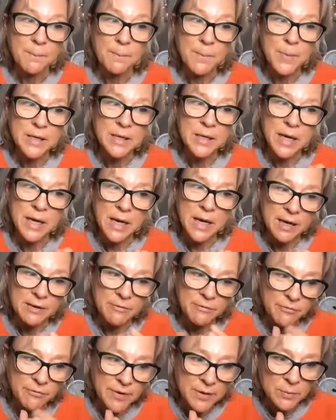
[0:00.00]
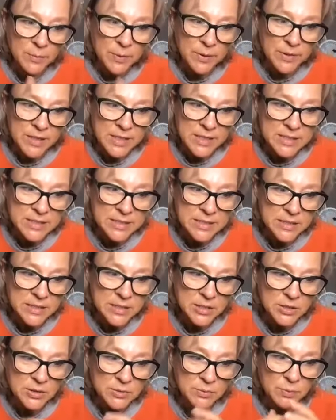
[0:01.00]
But I feel with this,
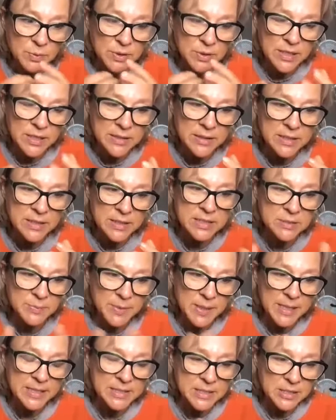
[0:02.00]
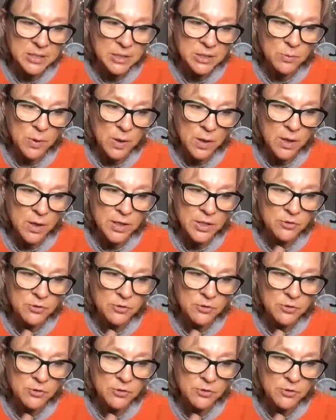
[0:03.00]
that within this space that you are,